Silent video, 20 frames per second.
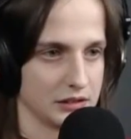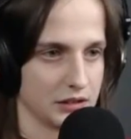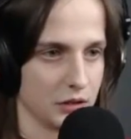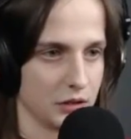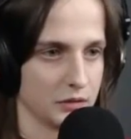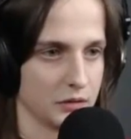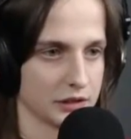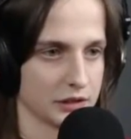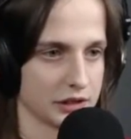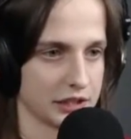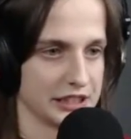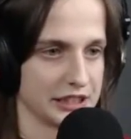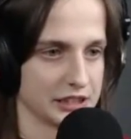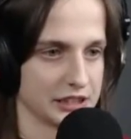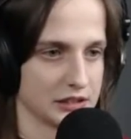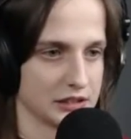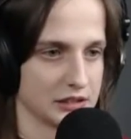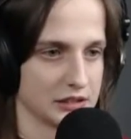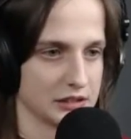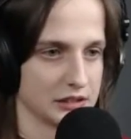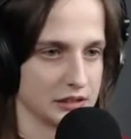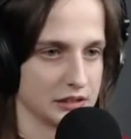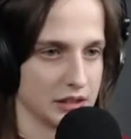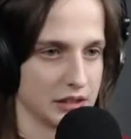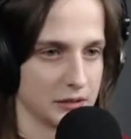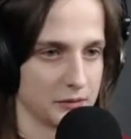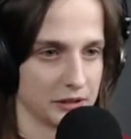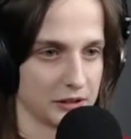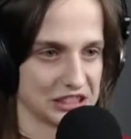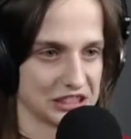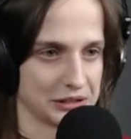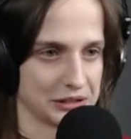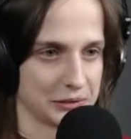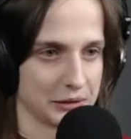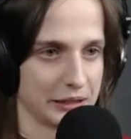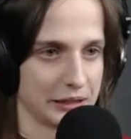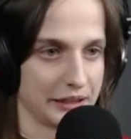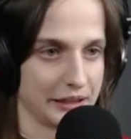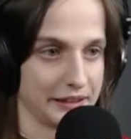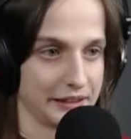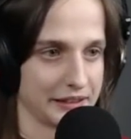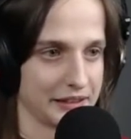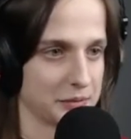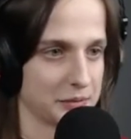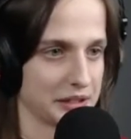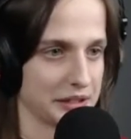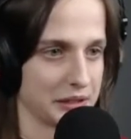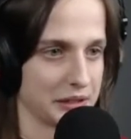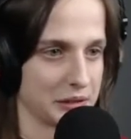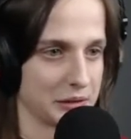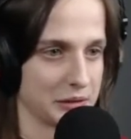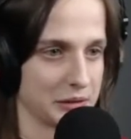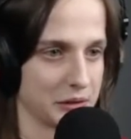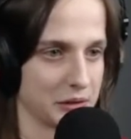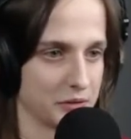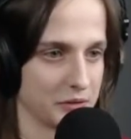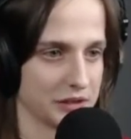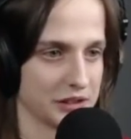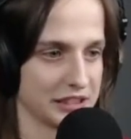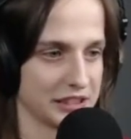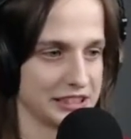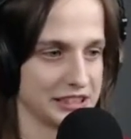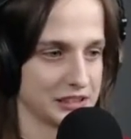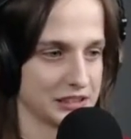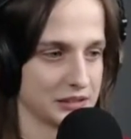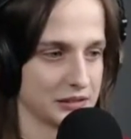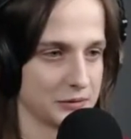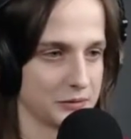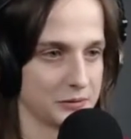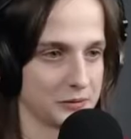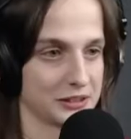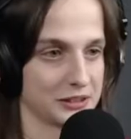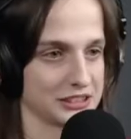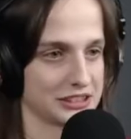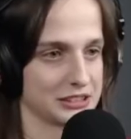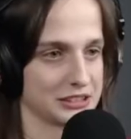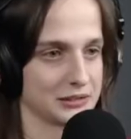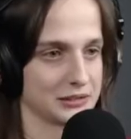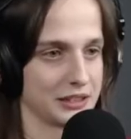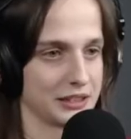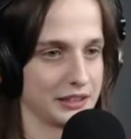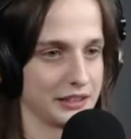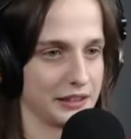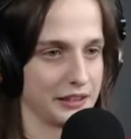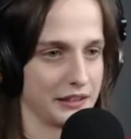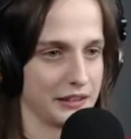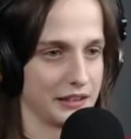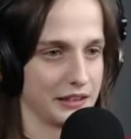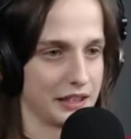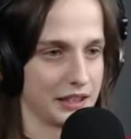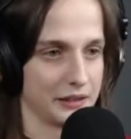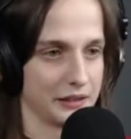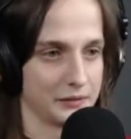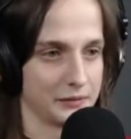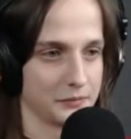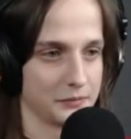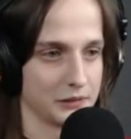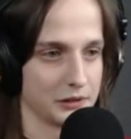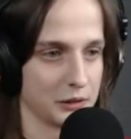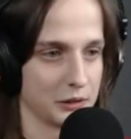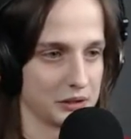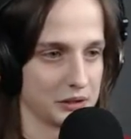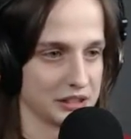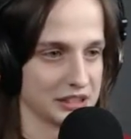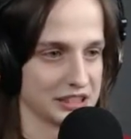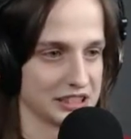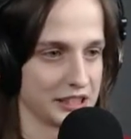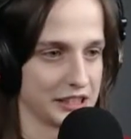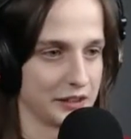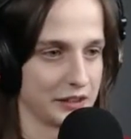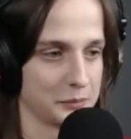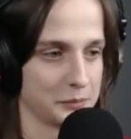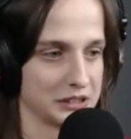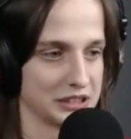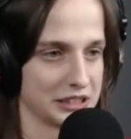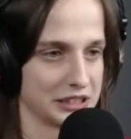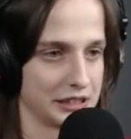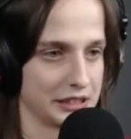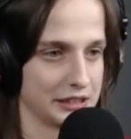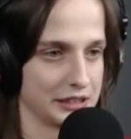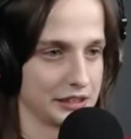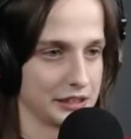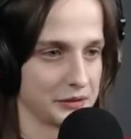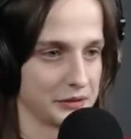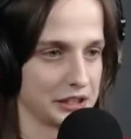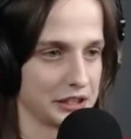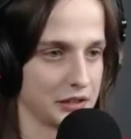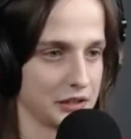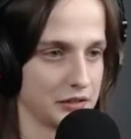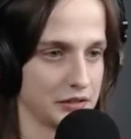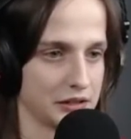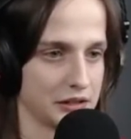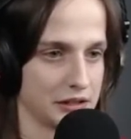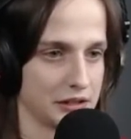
Over the laser. First try. There we go. Over the laser. First try. I loaded the save. I missed the key. There we go.